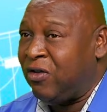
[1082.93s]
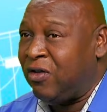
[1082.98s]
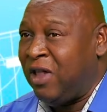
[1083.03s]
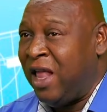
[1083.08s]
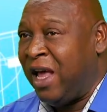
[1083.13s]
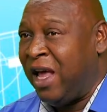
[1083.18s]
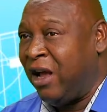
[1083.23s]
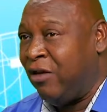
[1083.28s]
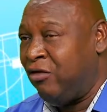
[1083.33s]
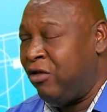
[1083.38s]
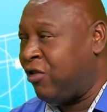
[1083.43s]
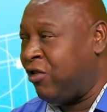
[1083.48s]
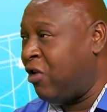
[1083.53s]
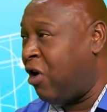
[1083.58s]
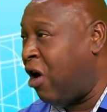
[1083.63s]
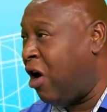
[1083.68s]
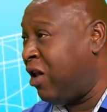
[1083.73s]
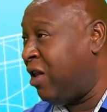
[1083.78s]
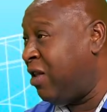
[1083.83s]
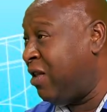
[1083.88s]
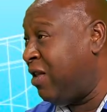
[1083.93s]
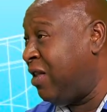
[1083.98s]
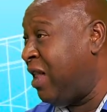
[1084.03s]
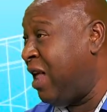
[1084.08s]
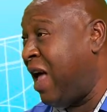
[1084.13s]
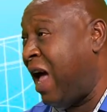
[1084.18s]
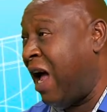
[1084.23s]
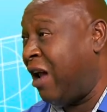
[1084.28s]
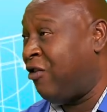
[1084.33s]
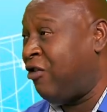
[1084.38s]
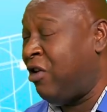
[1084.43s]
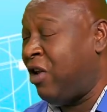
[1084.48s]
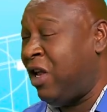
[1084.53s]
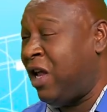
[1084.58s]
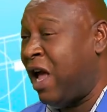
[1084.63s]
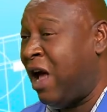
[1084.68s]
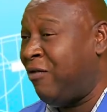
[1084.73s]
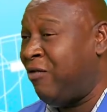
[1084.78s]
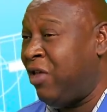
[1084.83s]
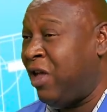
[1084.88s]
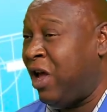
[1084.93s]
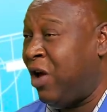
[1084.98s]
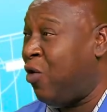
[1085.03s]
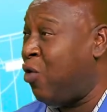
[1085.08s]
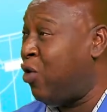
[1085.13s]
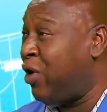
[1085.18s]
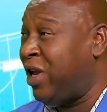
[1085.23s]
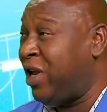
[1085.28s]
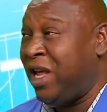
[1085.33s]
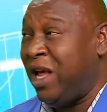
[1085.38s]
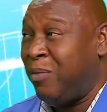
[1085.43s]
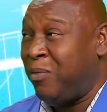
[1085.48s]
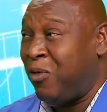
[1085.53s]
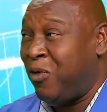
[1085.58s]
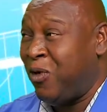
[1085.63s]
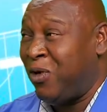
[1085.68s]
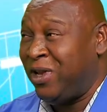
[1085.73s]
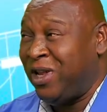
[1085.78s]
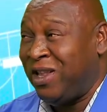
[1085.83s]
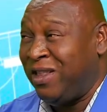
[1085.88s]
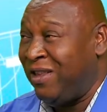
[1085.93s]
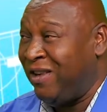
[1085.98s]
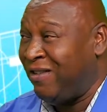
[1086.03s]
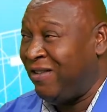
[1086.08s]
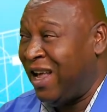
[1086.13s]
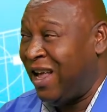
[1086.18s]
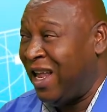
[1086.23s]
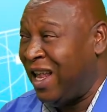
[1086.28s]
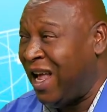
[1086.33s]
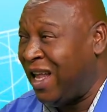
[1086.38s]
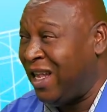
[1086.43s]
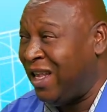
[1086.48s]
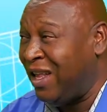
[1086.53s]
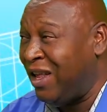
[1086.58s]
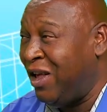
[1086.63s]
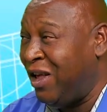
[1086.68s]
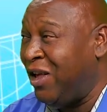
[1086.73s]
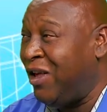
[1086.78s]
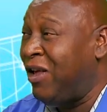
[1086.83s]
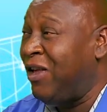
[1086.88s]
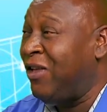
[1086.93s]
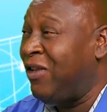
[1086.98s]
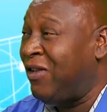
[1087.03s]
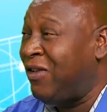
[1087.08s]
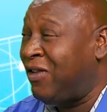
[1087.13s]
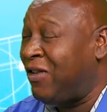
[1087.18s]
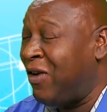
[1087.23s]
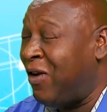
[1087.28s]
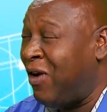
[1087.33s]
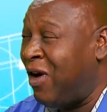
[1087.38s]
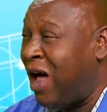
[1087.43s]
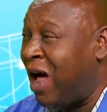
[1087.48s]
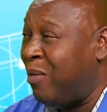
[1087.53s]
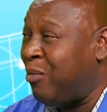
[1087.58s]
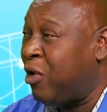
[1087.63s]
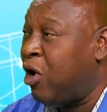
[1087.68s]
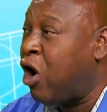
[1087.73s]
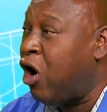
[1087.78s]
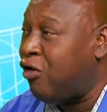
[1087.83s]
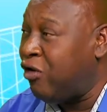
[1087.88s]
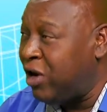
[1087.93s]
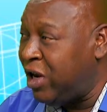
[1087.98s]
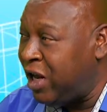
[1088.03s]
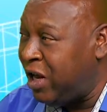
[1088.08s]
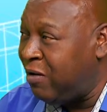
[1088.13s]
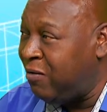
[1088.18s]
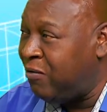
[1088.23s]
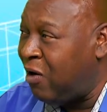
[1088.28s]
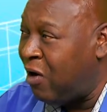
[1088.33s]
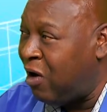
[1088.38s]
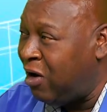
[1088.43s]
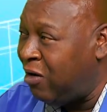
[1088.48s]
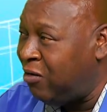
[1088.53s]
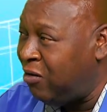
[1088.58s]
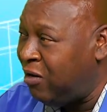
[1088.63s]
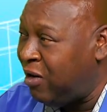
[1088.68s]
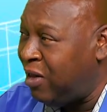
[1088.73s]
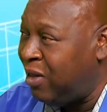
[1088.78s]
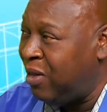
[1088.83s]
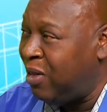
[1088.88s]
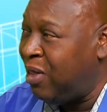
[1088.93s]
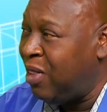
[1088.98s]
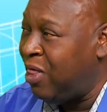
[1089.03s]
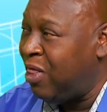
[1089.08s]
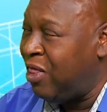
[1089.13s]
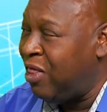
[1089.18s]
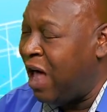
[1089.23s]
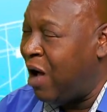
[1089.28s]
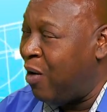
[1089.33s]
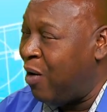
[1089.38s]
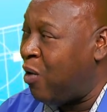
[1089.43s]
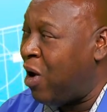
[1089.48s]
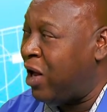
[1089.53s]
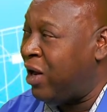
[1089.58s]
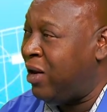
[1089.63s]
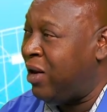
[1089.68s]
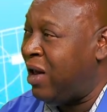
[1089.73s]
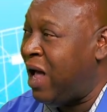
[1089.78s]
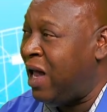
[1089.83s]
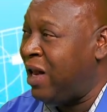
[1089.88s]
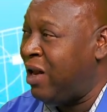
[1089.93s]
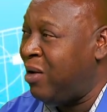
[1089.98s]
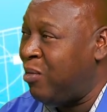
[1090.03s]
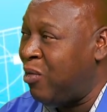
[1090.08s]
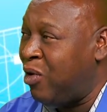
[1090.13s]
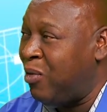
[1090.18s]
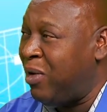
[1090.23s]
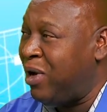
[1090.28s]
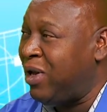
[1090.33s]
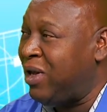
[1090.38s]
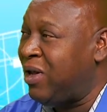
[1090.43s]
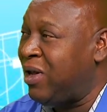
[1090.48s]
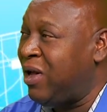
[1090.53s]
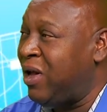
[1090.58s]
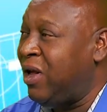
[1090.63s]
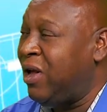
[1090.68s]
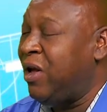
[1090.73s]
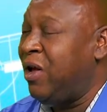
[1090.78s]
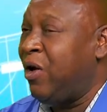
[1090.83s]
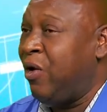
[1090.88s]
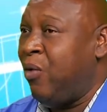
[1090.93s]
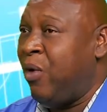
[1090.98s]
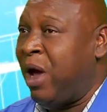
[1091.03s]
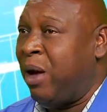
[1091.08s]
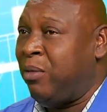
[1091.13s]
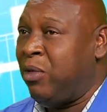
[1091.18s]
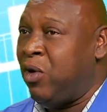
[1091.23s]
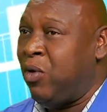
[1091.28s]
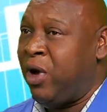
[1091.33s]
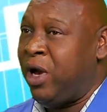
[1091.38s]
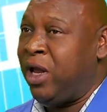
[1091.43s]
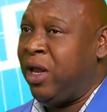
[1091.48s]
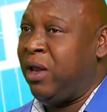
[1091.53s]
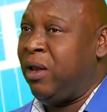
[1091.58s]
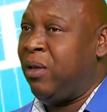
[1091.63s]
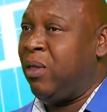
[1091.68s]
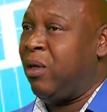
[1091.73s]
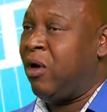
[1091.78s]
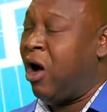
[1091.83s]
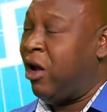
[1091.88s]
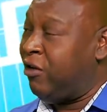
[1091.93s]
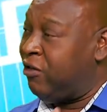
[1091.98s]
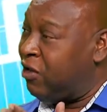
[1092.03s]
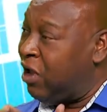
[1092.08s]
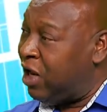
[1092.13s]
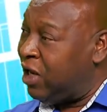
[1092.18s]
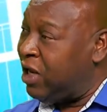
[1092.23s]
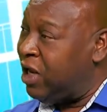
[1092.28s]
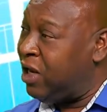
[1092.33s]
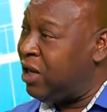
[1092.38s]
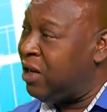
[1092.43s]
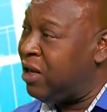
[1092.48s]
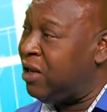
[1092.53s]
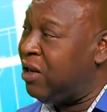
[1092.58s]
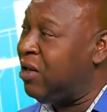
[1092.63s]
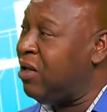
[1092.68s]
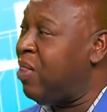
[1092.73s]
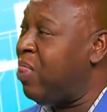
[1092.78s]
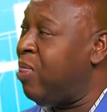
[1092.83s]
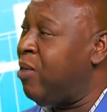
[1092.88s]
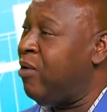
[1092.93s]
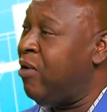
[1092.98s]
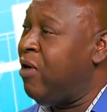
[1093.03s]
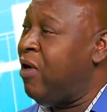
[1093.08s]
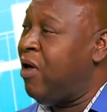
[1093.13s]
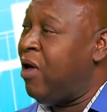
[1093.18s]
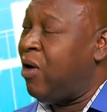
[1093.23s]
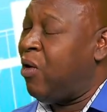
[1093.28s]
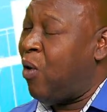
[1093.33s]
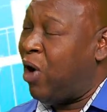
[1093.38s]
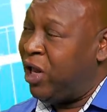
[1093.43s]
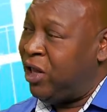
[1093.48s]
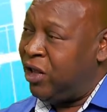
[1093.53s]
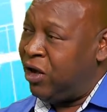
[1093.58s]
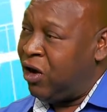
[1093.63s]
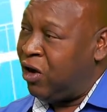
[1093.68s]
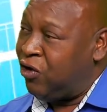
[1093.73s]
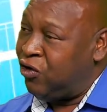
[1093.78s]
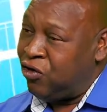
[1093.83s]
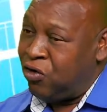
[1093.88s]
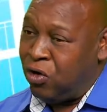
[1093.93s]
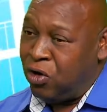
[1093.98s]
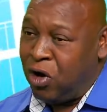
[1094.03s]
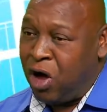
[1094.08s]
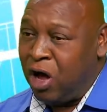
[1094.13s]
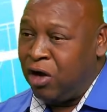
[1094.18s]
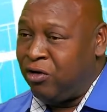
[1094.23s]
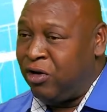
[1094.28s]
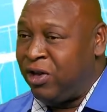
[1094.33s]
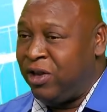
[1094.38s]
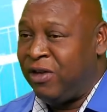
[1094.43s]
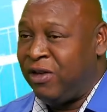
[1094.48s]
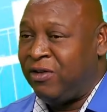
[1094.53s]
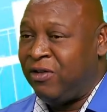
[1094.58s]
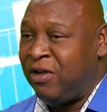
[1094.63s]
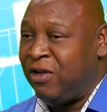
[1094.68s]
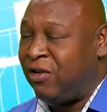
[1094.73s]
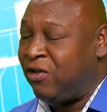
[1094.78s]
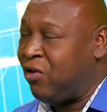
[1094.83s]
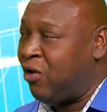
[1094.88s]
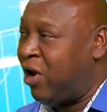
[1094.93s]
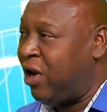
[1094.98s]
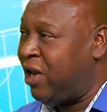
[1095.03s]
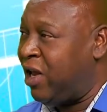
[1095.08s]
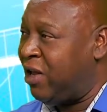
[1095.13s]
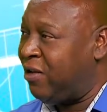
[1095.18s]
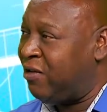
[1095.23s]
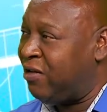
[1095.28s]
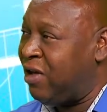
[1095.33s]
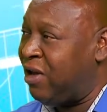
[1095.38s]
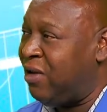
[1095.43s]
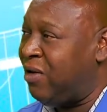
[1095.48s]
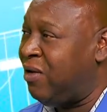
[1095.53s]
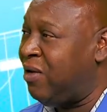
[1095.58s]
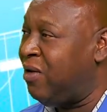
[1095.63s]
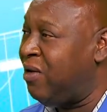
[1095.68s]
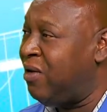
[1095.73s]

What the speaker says: like a resort. They actually have their own airport and things like that. So I'm currently involved in that one at the moment, where I'm doing consulting, quality control, concrete testing, soil testing